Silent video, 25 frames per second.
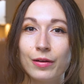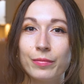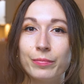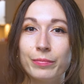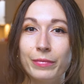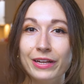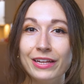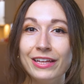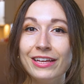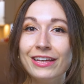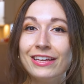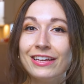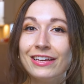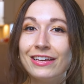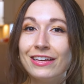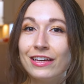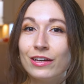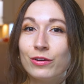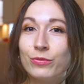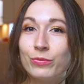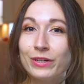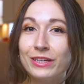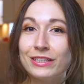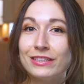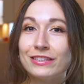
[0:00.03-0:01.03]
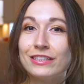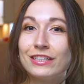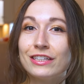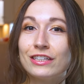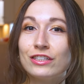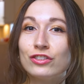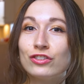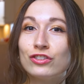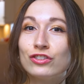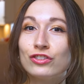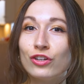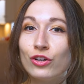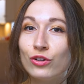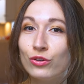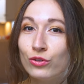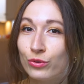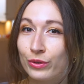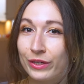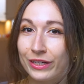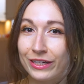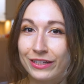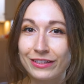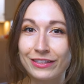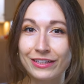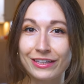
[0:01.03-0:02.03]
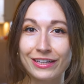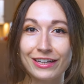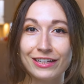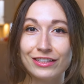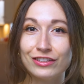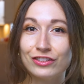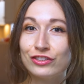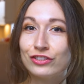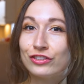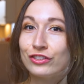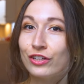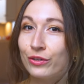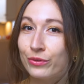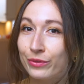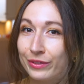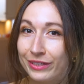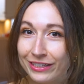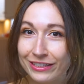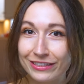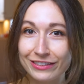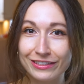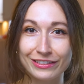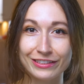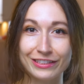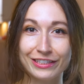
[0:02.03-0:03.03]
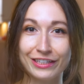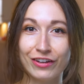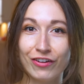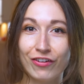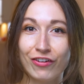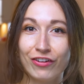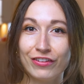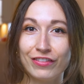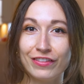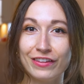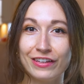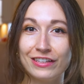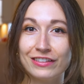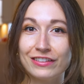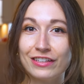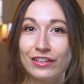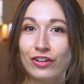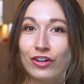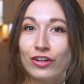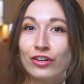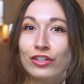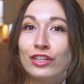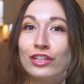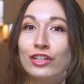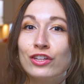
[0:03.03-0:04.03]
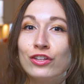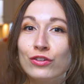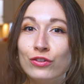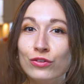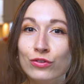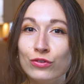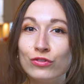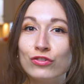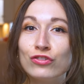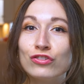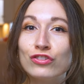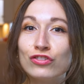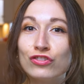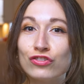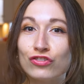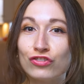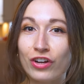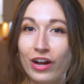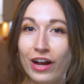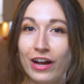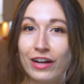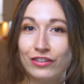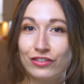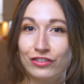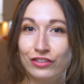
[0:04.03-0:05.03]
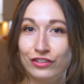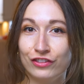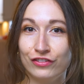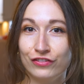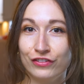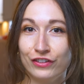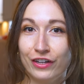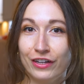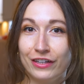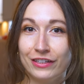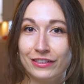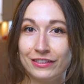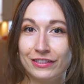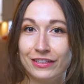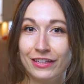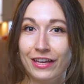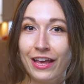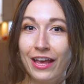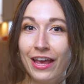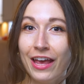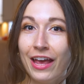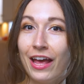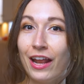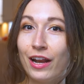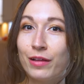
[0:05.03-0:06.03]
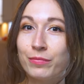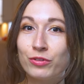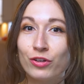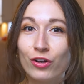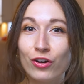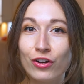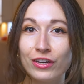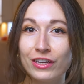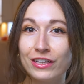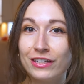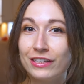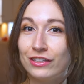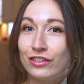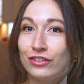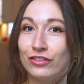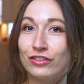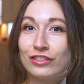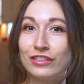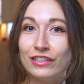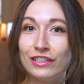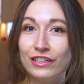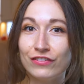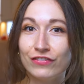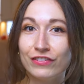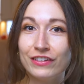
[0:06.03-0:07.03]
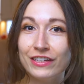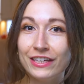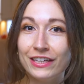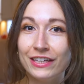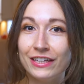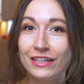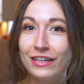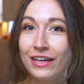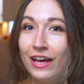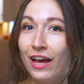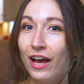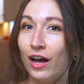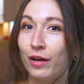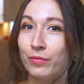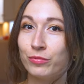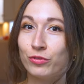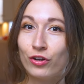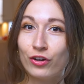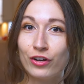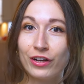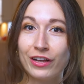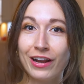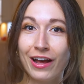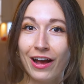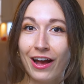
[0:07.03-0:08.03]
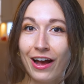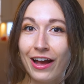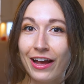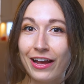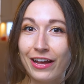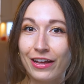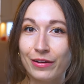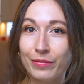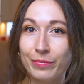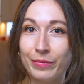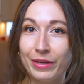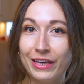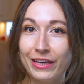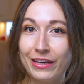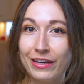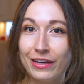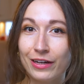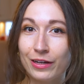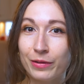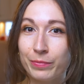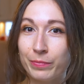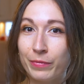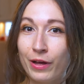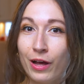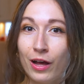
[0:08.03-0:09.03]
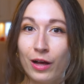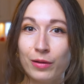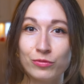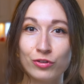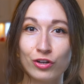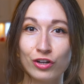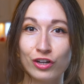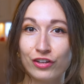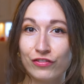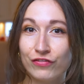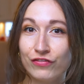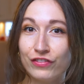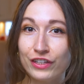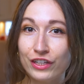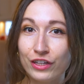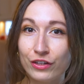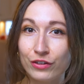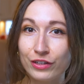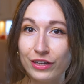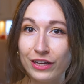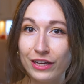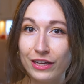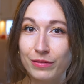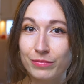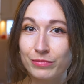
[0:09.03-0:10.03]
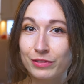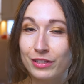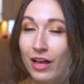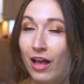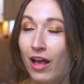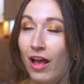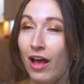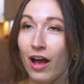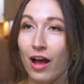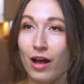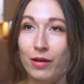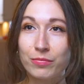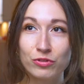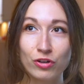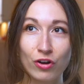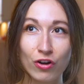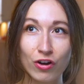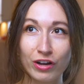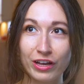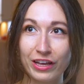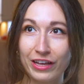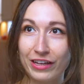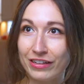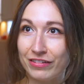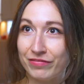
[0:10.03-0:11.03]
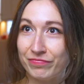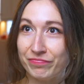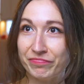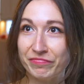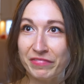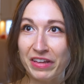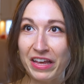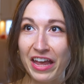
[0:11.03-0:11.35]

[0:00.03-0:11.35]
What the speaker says: Money can get wasted so quickly and so easily on things that are huge distractions for us. And I'm talking your TV, I'm talking high-end makeup, I'm talking video games, I'm talking